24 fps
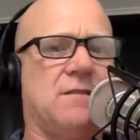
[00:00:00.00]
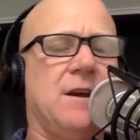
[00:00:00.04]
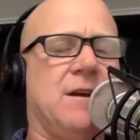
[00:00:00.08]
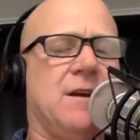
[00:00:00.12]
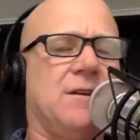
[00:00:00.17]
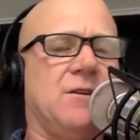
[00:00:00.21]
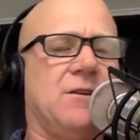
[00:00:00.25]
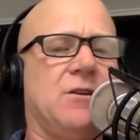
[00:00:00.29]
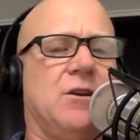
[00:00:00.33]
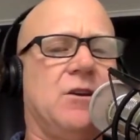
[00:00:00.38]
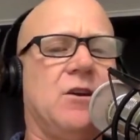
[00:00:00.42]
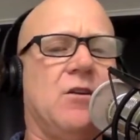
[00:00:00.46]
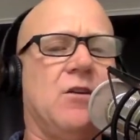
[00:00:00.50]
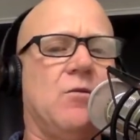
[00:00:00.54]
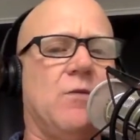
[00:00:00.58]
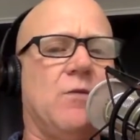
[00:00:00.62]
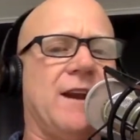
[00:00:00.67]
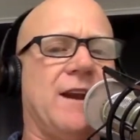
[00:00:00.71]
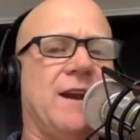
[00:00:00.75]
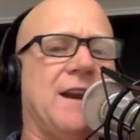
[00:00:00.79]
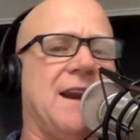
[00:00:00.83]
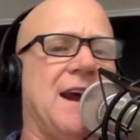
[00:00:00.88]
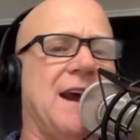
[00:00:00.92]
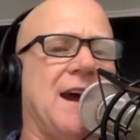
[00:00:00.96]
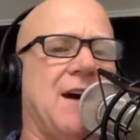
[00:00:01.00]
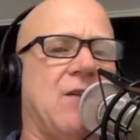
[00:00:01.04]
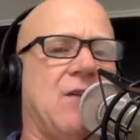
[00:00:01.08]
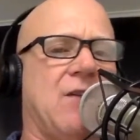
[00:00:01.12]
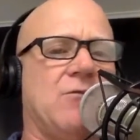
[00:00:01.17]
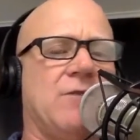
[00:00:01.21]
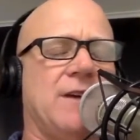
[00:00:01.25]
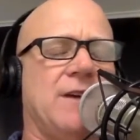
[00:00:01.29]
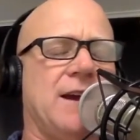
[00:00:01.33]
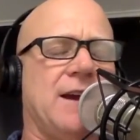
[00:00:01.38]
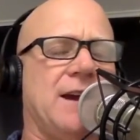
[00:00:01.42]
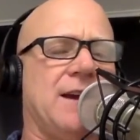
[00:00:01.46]
You go in now
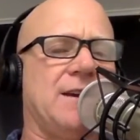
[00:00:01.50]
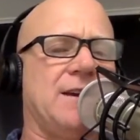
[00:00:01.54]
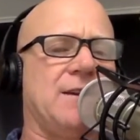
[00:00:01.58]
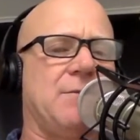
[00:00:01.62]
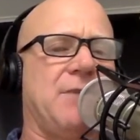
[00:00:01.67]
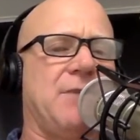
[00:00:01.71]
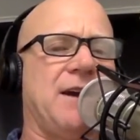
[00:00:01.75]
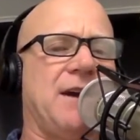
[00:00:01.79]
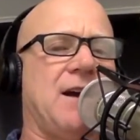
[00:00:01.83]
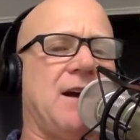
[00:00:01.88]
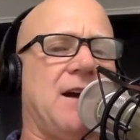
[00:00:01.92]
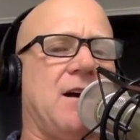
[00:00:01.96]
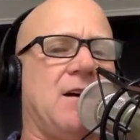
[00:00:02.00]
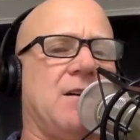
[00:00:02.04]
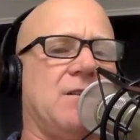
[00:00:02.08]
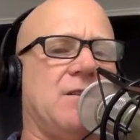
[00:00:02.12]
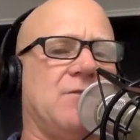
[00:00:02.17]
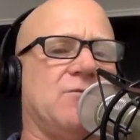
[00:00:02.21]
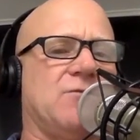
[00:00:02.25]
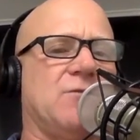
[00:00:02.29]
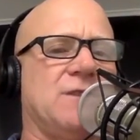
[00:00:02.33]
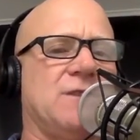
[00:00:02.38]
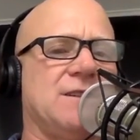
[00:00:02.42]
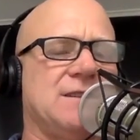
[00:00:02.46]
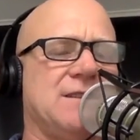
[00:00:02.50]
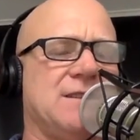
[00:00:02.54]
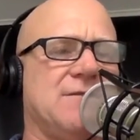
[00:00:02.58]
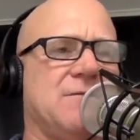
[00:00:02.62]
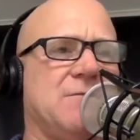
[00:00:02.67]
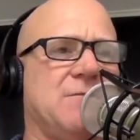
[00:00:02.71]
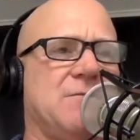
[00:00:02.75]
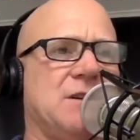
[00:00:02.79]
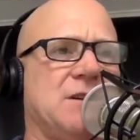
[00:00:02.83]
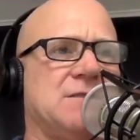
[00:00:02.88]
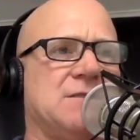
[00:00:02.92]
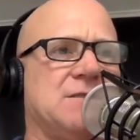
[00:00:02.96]
and you pay 127
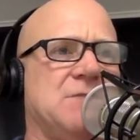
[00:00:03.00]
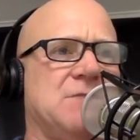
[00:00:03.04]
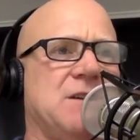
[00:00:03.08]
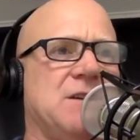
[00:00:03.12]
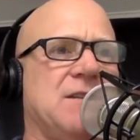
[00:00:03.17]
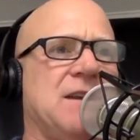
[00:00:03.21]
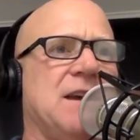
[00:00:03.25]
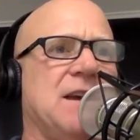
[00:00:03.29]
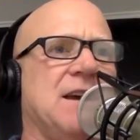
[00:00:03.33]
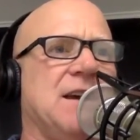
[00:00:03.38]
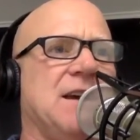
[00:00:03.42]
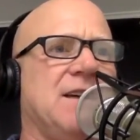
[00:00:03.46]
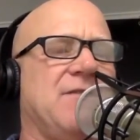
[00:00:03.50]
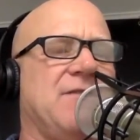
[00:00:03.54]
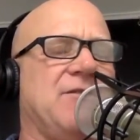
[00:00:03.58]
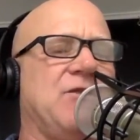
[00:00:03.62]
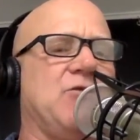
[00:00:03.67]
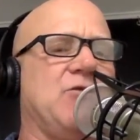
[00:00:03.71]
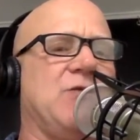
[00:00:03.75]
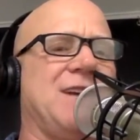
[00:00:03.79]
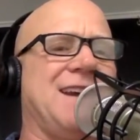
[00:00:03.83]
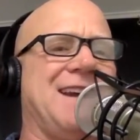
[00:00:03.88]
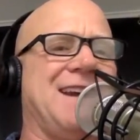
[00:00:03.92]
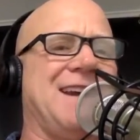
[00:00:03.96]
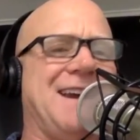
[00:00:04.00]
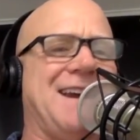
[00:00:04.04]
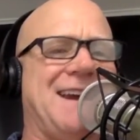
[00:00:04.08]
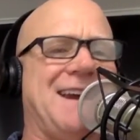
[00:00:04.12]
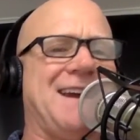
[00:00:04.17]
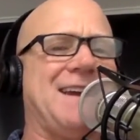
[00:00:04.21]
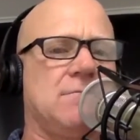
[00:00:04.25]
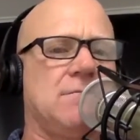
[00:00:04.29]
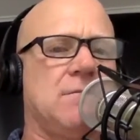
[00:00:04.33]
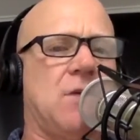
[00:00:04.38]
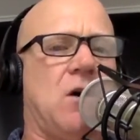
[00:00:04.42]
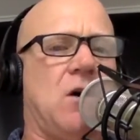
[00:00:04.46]
bucks a month. If you can eat
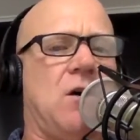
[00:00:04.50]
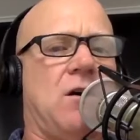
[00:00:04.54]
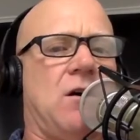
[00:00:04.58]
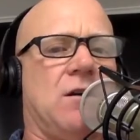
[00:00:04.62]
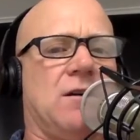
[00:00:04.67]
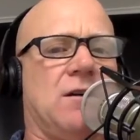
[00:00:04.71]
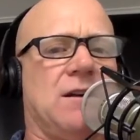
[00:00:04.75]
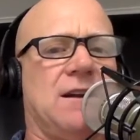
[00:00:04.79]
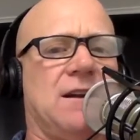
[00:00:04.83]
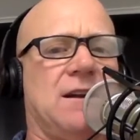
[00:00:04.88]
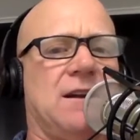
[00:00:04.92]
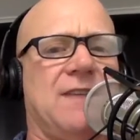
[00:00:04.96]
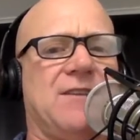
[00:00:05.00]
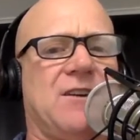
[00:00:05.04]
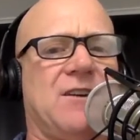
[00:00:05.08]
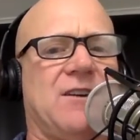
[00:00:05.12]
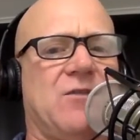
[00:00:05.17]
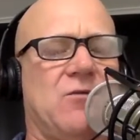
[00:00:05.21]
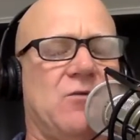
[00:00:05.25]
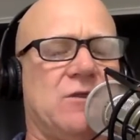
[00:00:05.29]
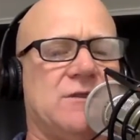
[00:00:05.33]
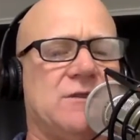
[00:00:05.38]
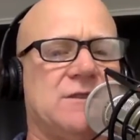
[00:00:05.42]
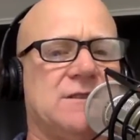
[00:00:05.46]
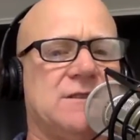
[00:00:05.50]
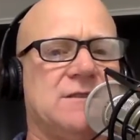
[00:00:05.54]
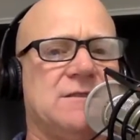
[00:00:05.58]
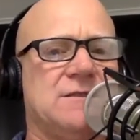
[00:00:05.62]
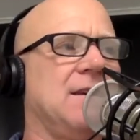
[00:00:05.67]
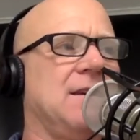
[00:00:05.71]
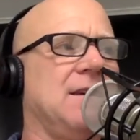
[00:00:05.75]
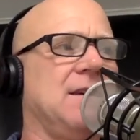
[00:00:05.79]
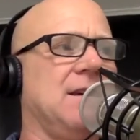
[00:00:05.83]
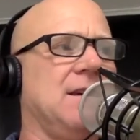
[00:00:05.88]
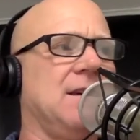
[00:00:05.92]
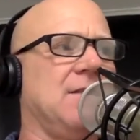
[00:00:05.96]
all 11 courses
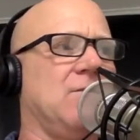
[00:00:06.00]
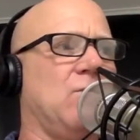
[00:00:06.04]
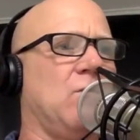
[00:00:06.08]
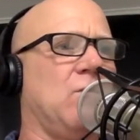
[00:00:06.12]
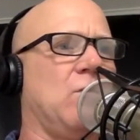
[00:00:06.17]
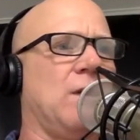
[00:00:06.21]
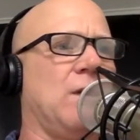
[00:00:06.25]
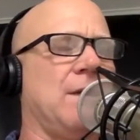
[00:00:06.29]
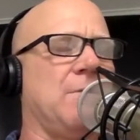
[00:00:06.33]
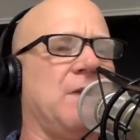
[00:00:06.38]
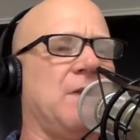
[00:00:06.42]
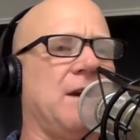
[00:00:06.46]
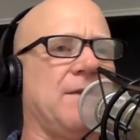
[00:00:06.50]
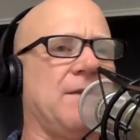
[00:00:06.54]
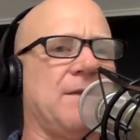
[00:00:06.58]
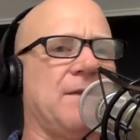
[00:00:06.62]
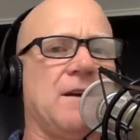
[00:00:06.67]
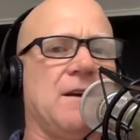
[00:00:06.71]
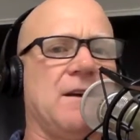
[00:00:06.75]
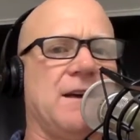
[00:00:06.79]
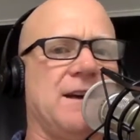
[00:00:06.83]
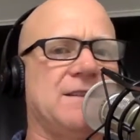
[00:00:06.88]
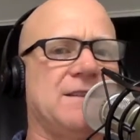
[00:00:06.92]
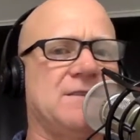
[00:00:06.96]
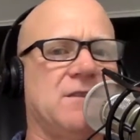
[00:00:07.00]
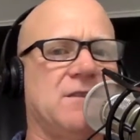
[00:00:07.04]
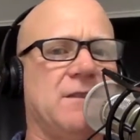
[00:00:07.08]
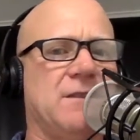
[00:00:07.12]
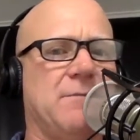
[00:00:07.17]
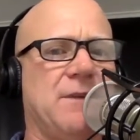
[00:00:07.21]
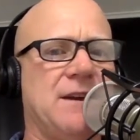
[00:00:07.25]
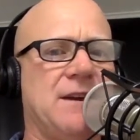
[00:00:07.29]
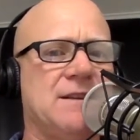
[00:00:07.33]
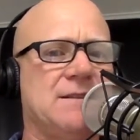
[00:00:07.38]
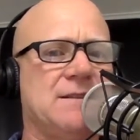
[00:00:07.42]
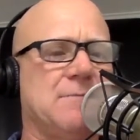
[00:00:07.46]
in one month, that's all you pay
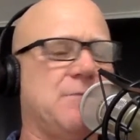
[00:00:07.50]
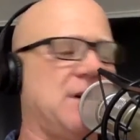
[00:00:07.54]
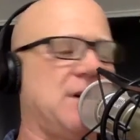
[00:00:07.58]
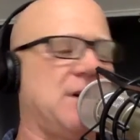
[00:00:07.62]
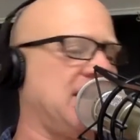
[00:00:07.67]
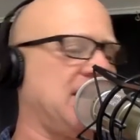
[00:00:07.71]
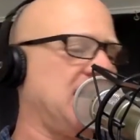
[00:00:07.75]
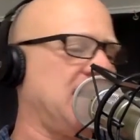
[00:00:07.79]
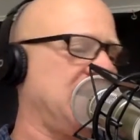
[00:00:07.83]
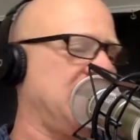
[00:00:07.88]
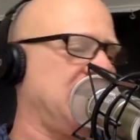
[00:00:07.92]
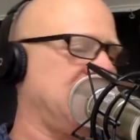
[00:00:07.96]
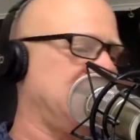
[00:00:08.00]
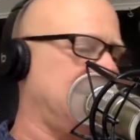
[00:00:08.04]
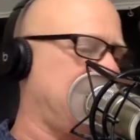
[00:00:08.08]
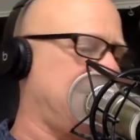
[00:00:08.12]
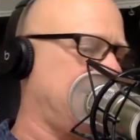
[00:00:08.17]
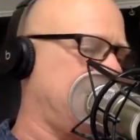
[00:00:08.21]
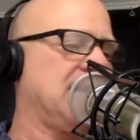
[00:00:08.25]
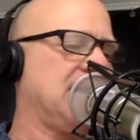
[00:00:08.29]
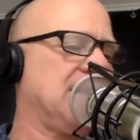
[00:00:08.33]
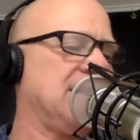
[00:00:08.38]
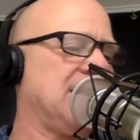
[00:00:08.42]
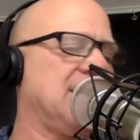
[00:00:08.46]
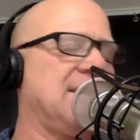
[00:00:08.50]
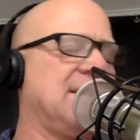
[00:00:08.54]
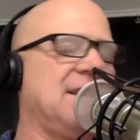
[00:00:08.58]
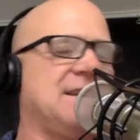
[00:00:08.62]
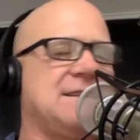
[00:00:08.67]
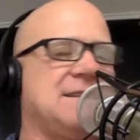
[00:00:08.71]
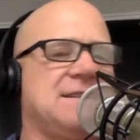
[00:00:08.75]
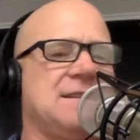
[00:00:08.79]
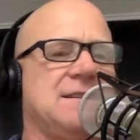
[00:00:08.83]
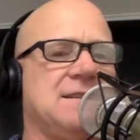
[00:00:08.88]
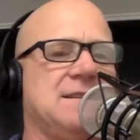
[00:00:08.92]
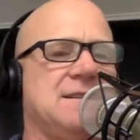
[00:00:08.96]
is a buck 97.
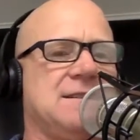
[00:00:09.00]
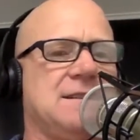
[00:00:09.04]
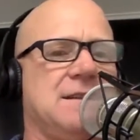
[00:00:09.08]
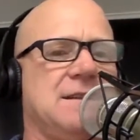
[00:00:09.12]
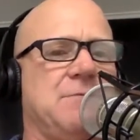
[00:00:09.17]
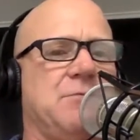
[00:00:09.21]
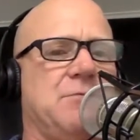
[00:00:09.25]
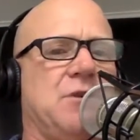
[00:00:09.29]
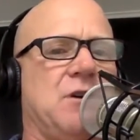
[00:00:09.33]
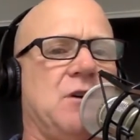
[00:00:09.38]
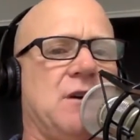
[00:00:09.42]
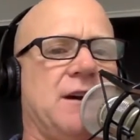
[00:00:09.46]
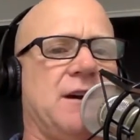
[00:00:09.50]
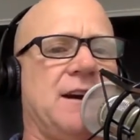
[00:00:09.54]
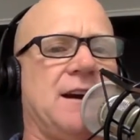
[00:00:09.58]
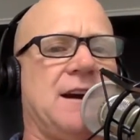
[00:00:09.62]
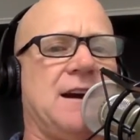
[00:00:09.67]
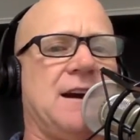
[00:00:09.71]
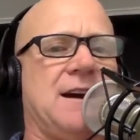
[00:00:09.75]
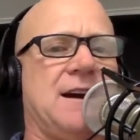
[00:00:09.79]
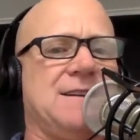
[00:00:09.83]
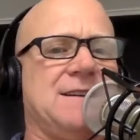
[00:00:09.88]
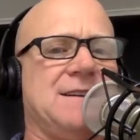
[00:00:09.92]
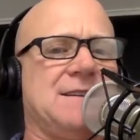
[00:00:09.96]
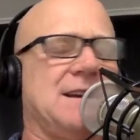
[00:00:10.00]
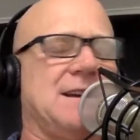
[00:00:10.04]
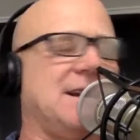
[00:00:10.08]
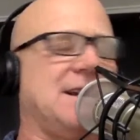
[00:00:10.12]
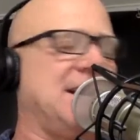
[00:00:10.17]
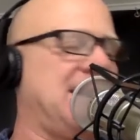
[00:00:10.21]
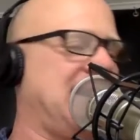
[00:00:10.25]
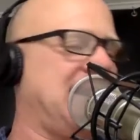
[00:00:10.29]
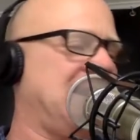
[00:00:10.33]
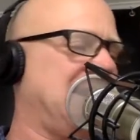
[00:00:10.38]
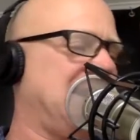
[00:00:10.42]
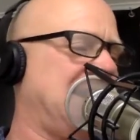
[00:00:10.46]
This is a bargain, guys. Get
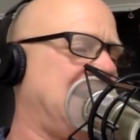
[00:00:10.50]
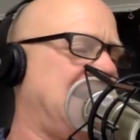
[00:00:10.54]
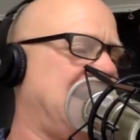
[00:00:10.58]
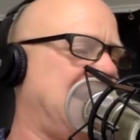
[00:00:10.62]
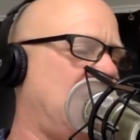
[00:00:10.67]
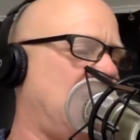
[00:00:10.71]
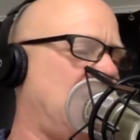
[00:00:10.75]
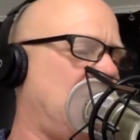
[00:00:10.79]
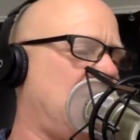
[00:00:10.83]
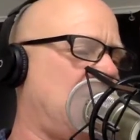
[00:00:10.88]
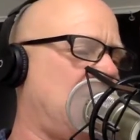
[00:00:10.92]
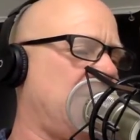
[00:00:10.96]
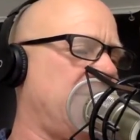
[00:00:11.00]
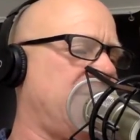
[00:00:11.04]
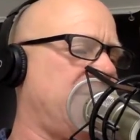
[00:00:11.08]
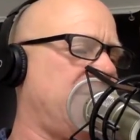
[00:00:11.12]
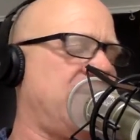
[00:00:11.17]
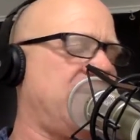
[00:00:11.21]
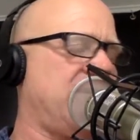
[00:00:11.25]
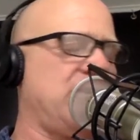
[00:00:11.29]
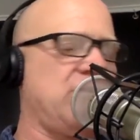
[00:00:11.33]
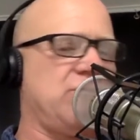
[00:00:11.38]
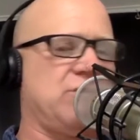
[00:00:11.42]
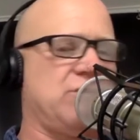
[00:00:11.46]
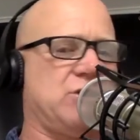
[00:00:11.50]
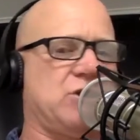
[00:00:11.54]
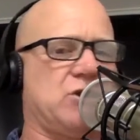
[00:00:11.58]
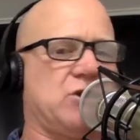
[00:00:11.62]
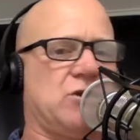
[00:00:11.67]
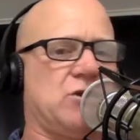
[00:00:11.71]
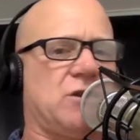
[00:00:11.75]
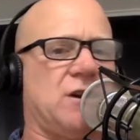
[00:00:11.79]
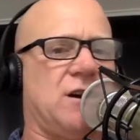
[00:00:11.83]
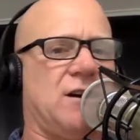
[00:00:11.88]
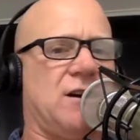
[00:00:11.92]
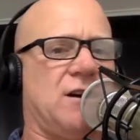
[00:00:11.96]
it now. Future
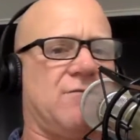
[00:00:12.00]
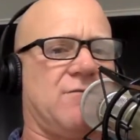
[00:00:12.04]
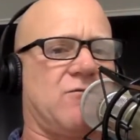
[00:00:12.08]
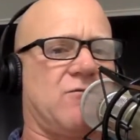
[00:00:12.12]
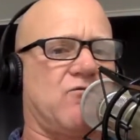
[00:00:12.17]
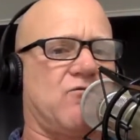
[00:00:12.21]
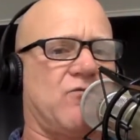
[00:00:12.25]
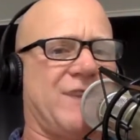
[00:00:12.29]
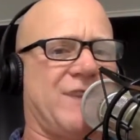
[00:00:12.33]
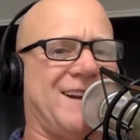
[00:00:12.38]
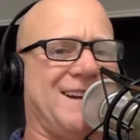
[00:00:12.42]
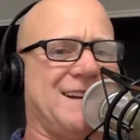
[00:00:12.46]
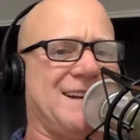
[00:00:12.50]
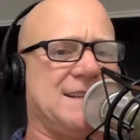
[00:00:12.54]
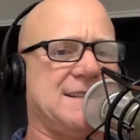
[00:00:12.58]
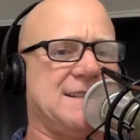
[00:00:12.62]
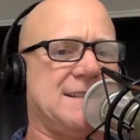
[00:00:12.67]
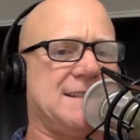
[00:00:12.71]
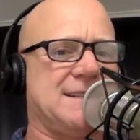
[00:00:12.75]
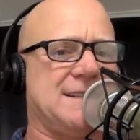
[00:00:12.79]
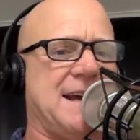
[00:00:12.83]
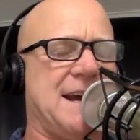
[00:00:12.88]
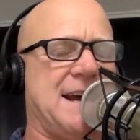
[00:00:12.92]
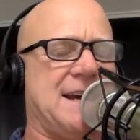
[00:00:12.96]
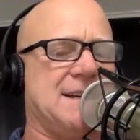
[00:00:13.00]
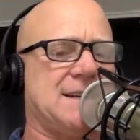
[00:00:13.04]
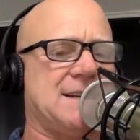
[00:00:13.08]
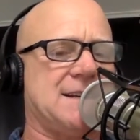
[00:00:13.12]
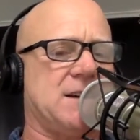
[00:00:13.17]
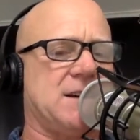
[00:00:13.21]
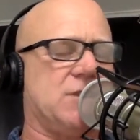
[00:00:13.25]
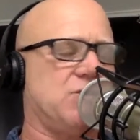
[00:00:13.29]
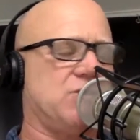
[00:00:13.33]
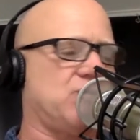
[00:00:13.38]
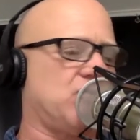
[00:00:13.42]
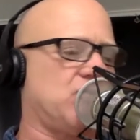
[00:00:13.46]
of
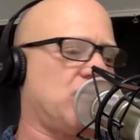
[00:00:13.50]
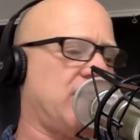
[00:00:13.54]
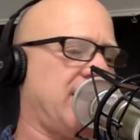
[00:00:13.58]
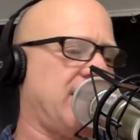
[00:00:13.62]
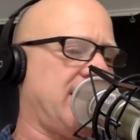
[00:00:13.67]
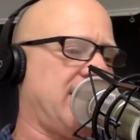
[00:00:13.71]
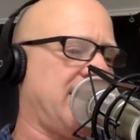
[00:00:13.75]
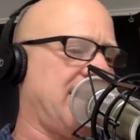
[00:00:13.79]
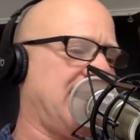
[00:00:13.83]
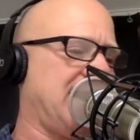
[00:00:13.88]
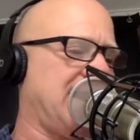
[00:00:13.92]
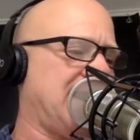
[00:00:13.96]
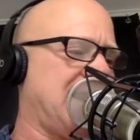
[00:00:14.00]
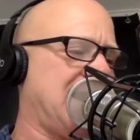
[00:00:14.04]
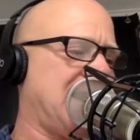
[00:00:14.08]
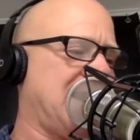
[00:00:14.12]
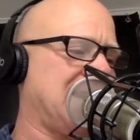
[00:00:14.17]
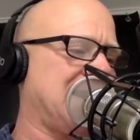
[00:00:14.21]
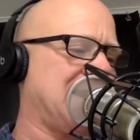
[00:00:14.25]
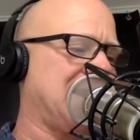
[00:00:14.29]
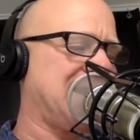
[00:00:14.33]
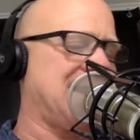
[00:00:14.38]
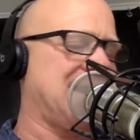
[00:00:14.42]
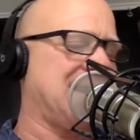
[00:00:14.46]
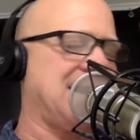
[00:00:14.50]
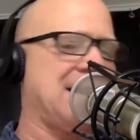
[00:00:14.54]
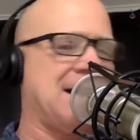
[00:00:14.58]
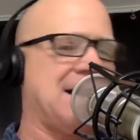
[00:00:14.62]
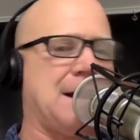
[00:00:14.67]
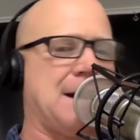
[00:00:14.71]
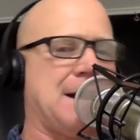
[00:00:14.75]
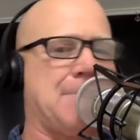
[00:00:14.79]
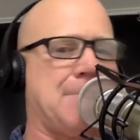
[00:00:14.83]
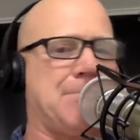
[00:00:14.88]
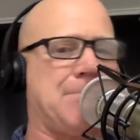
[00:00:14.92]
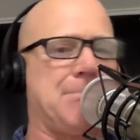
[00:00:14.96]

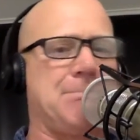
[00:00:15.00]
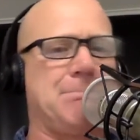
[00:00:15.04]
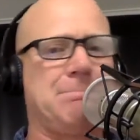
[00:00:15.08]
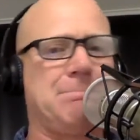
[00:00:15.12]
realestatetraining.com.